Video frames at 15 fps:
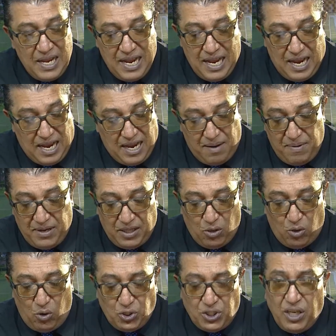But the
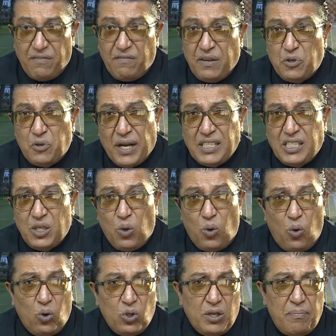horse that attracted
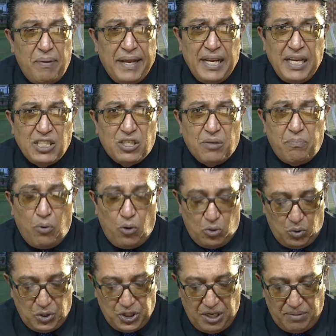all the betting support
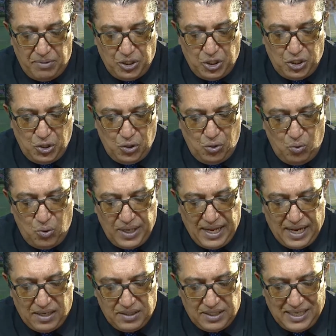was number 2,
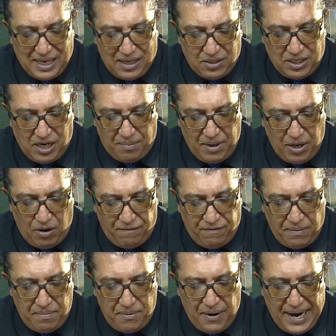without doubt, coming off
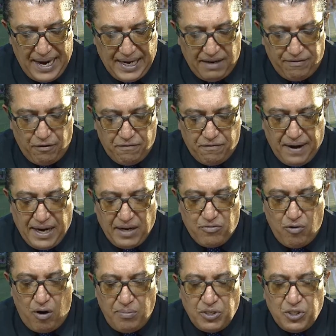a break for Frank
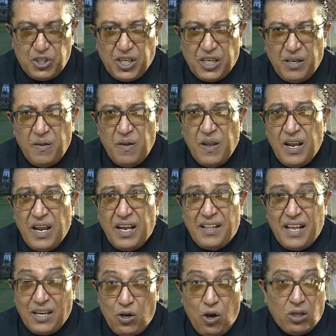Robinson,
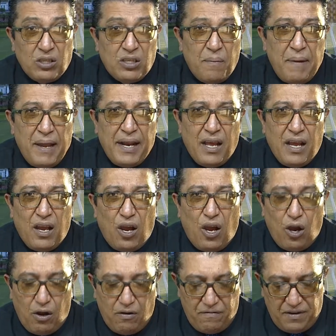that got the better
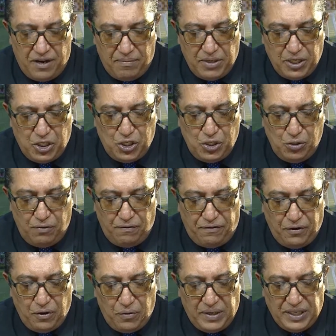of number 2,
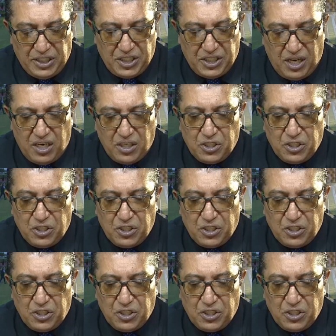Fury Star.